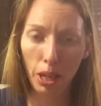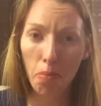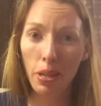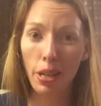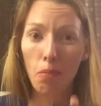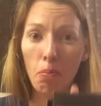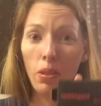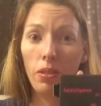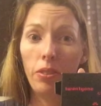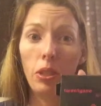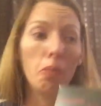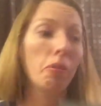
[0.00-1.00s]
I bought a
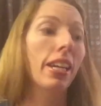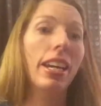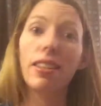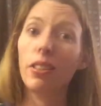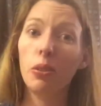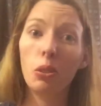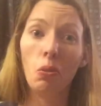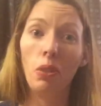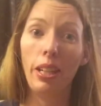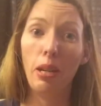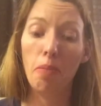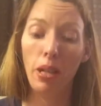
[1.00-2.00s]
perfume. The only reason
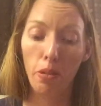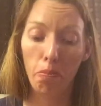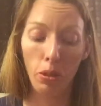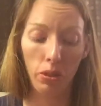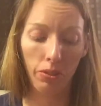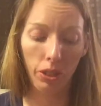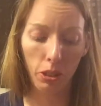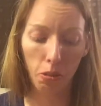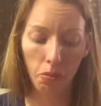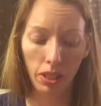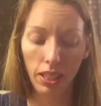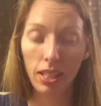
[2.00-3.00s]
why I bought a
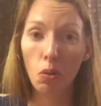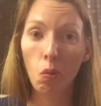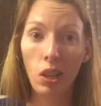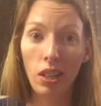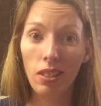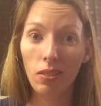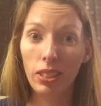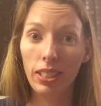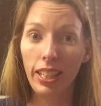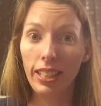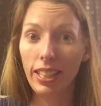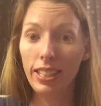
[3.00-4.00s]
perfume, one, it was
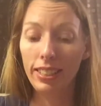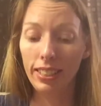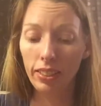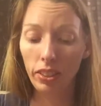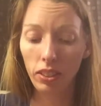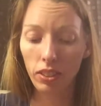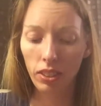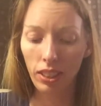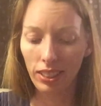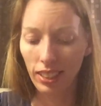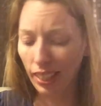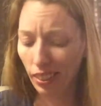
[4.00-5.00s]
like a deal, a
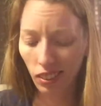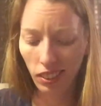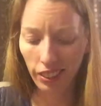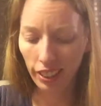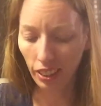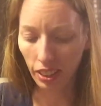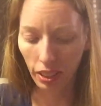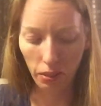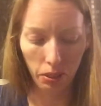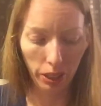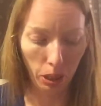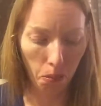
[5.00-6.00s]
sale. I think I got it
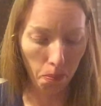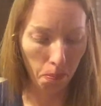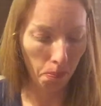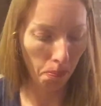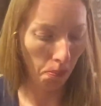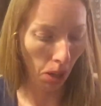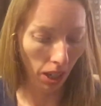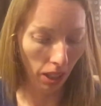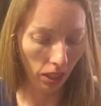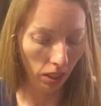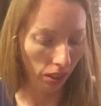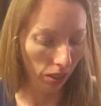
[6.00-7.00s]
for like a
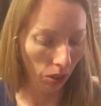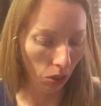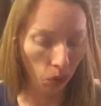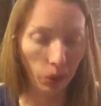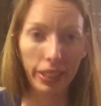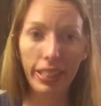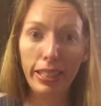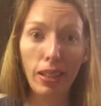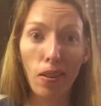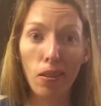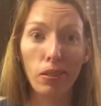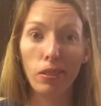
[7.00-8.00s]
buck or three
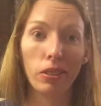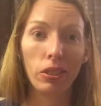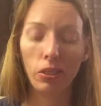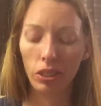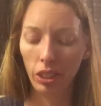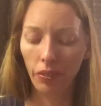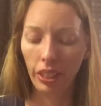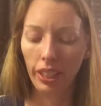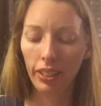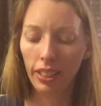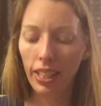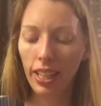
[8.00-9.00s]
dollars or something.